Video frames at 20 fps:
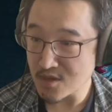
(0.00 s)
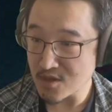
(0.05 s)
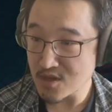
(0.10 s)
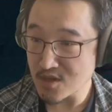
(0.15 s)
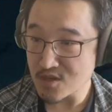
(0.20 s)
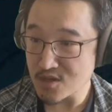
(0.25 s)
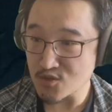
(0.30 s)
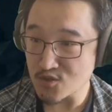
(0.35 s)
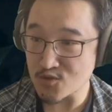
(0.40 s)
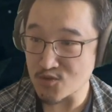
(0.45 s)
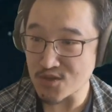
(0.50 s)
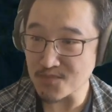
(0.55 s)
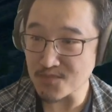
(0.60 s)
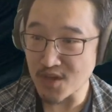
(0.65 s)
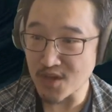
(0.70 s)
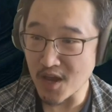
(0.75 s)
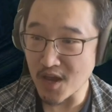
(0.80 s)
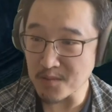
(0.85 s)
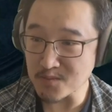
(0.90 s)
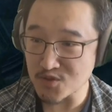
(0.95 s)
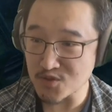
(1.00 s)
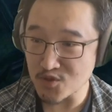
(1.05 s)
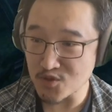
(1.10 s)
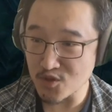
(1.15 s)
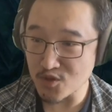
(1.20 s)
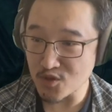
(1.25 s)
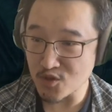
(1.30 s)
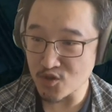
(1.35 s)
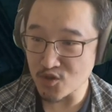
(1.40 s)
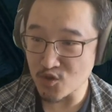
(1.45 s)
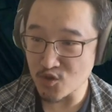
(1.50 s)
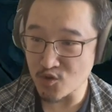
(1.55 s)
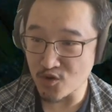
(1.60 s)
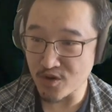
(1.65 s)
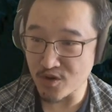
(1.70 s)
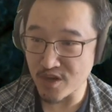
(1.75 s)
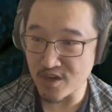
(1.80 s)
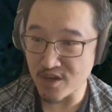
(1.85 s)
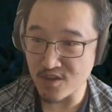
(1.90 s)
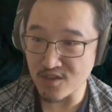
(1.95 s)
So sometimes you're
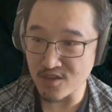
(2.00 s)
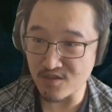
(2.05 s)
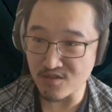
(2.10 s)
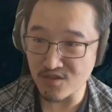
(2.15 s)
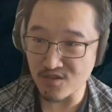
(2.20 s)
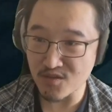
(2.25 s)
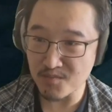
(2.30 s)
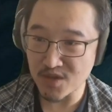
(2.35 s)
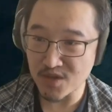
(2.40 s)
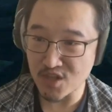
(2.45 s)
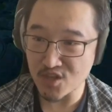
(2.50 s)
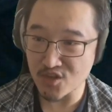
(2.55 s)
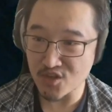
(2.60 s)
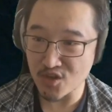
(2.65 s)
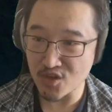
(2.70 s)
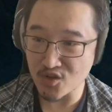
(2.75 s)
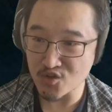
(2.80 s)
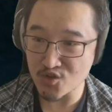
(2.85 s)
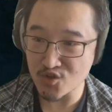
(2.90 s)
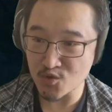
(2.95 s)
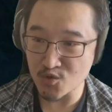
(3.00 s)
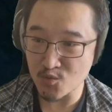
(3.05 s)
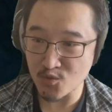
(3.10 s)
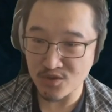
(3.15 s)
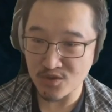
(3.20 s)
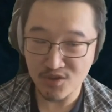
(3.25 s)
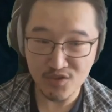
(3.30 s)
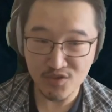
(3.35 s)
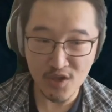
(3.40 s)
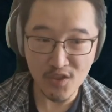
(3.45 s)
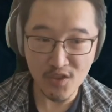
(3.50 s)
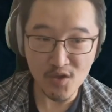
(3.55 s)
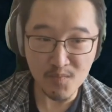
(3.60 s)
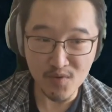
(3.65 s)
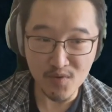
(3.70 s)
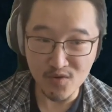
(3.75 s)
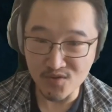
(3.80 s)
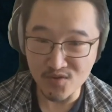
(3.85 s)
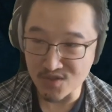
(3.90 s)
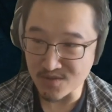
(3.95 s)
in the mini dungeon with another
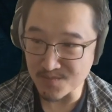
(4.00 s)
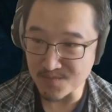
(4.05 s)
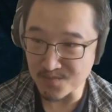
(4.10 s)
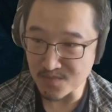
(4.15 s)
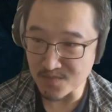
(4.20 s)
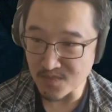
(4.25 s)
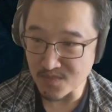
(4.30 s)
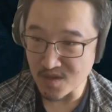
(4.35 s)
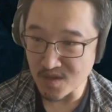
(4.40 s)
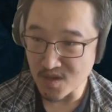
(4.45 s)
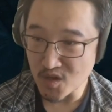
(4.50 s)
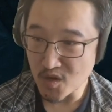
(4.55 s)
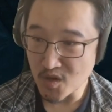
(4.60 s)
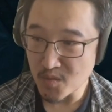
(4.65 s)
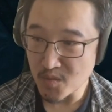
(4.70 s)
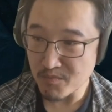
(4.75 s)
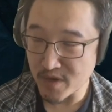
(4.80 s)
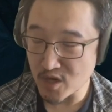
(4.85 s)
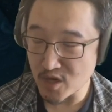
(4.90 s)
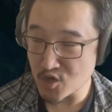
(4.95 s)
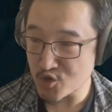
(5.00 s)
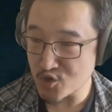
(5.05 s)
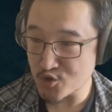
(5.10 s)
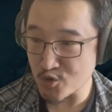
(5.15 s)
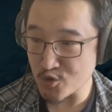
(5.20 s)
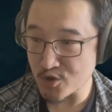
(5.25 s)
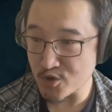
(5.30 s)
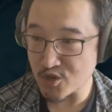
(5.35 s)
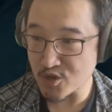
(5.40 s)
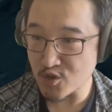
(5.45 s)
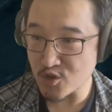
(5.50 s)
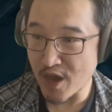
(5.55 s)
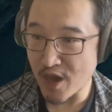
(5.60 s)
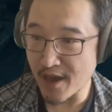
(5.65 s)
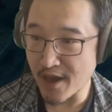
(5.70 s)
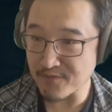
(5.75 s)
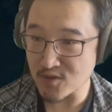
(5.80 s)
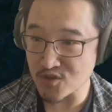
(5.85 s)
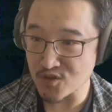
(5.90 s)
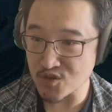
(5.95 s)
person. Make sure you
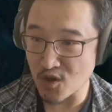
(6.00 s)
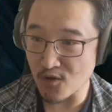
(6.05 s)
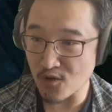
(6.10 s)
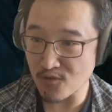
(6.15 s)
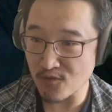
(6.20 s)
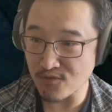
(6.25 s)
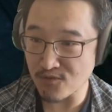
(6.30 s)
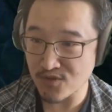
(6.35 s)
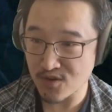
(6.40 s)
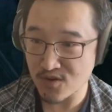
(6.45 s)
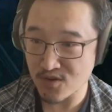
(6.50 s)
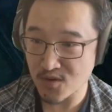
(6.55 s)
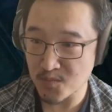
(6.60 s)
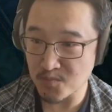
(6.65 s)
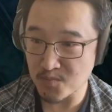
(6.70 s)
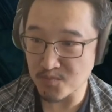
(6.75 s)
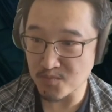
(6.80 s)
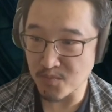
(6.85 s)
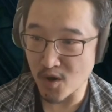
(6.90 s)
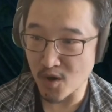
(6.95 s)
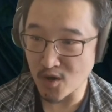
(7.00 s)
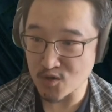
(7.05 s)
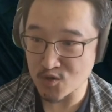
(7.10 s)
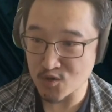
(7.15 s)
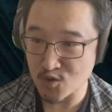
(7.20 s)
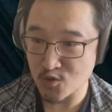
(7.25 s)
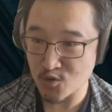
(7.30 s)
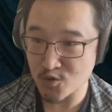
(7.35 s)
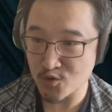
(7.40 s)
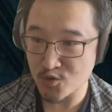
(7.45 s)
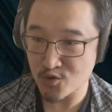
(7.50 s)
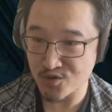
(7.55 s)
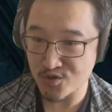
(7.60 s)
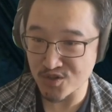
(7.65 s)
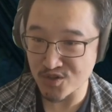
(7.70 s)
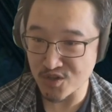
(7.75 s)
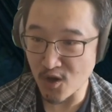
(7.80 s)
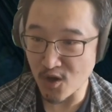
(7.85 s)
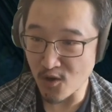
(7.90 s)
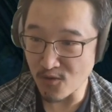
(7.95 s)
have to solve the puzzle
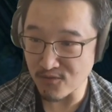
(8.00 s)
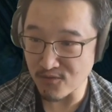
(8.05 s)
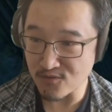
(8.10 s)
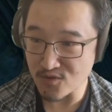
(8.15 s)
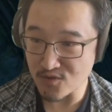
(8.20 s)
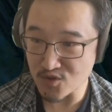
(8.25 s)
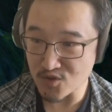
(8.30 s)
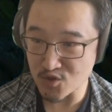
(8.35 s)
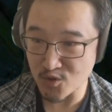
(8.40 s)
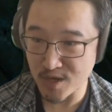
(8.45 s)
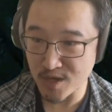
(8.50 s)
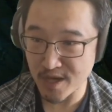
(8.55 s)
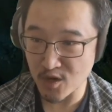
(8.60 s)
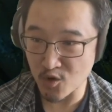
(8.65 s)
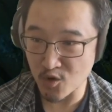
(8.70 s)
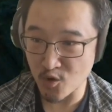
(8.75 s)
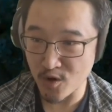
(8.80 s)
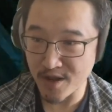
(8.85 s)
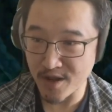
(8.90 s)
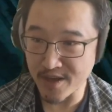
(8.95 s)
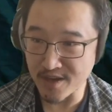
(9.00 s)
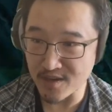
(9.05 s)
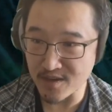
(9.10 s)
yourself to get credit.